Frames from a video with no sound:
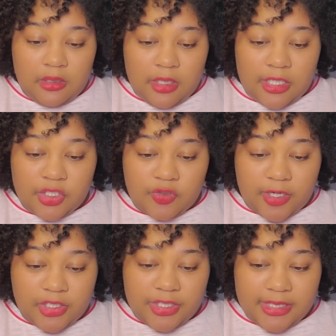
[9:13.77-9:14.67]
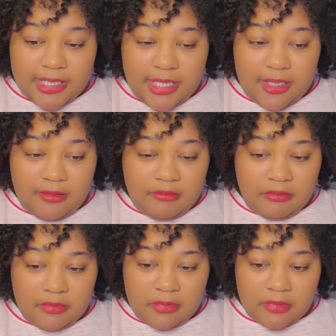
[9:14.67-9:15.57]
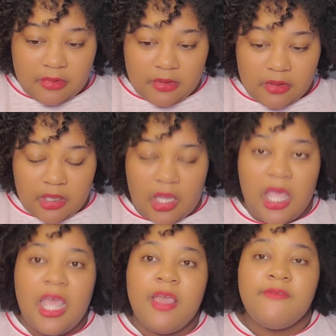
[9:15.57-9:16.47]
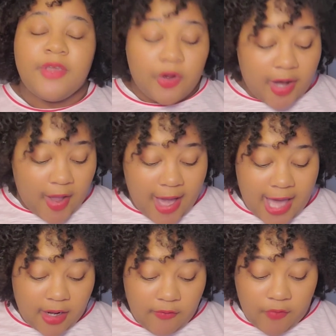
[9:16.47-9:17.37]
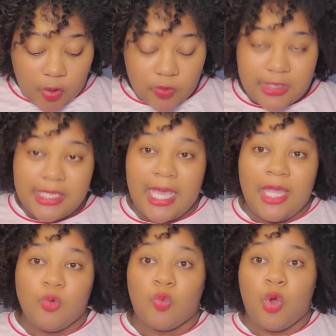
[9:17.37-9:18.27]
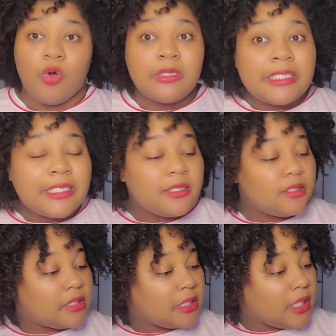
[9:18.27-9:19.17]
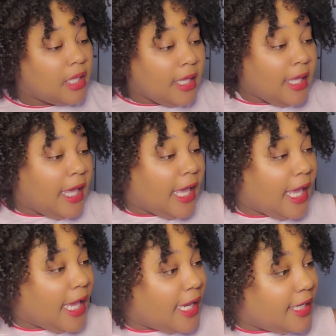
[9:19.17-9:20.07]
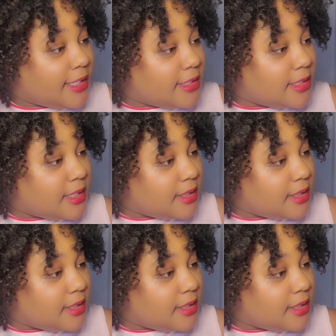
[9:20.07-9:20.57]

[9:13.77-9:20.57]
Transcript: instructions again, figure out how to fold it and roll it, and